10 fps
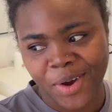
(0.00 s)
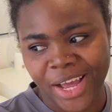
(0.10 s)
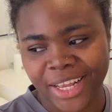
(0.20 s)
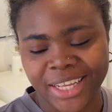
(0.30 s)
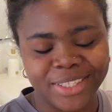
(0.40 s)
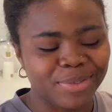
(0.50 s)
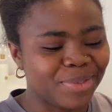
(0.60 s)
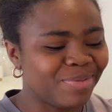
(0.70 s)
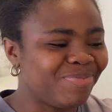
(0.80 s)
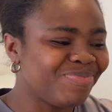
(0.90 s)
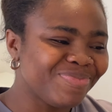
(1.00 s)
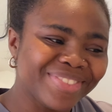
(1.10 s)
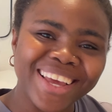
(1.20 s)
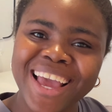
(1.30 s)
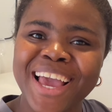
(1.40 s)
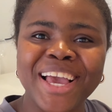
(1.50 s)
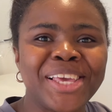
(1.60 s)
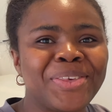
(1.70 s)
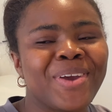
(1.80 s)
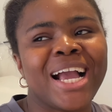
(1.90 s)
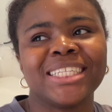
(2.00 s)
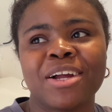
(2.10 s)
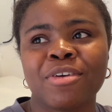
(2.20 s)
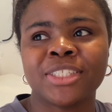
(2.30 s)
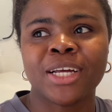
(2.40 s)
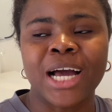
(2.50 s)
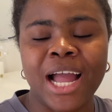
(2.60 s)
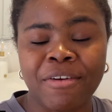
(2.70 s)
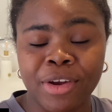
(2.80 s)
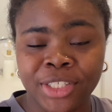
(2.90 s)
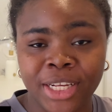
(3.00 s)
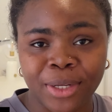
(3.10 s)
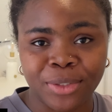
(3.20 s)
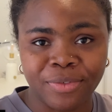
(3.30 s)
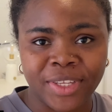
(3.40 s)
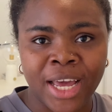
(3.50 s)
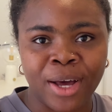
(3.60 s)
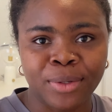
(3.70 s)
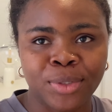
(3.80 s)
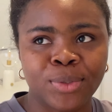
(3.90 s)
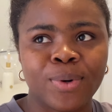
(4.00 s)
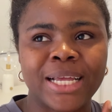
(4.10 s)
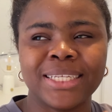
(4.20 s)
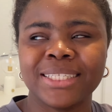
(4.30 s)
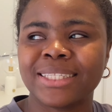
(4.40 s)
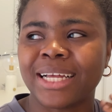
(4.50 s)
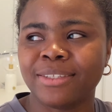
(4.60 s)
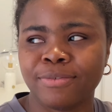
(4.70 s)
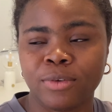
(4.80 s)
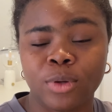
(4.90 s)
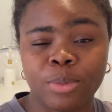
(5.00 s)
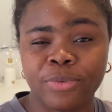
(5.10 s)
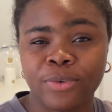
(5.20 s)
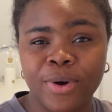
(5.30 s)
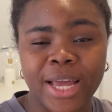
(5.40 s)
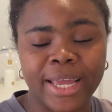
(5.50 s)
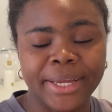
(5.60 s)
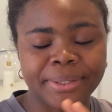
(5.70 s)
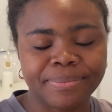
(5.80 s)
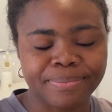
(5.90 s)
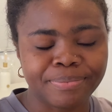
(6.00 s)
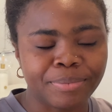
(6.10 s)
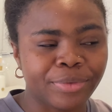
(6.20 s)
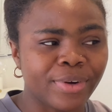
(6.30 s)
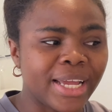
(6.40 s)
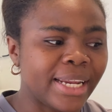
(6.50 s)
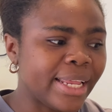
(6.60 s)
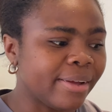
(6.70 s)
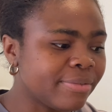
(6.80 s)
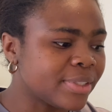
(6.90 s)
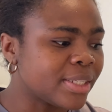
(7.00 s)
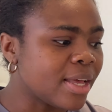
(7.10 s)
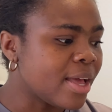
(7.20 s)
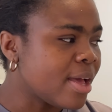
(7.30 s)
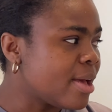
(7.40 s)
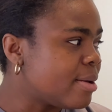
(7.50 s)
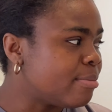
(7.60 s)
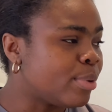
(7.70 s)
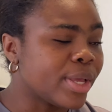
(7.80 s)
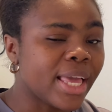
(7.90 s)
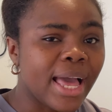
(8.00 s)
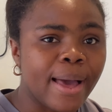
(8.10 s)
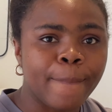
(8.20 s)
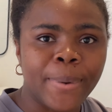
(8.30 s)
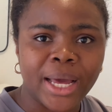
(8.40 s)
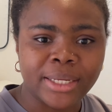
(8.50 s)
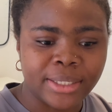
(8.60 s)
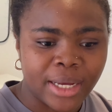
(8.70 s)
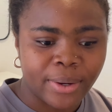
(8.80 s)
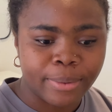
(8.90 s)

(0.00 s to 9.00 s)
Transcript: I can't even you guys, I rushed I rushed out of the house, so I didn't start the vlog before I before I left. But yeah, I'm back now.